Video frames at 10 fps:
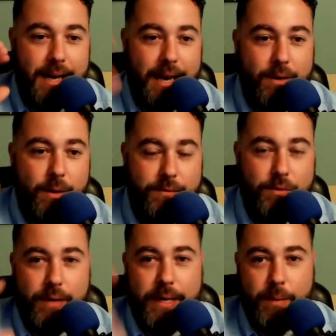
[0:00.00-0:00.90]
I don't know. I have to
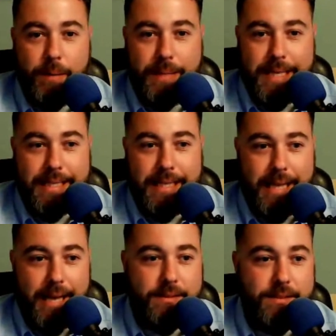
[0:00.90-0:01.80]
find out what I'm legally
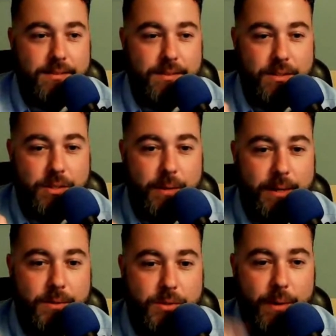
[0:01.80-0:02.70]
allowed to do
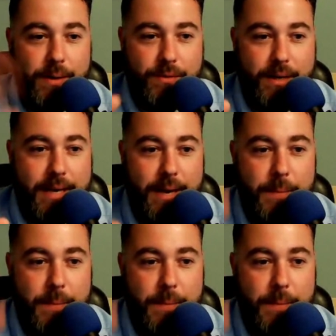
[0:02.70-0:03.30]
here, so I'll find out.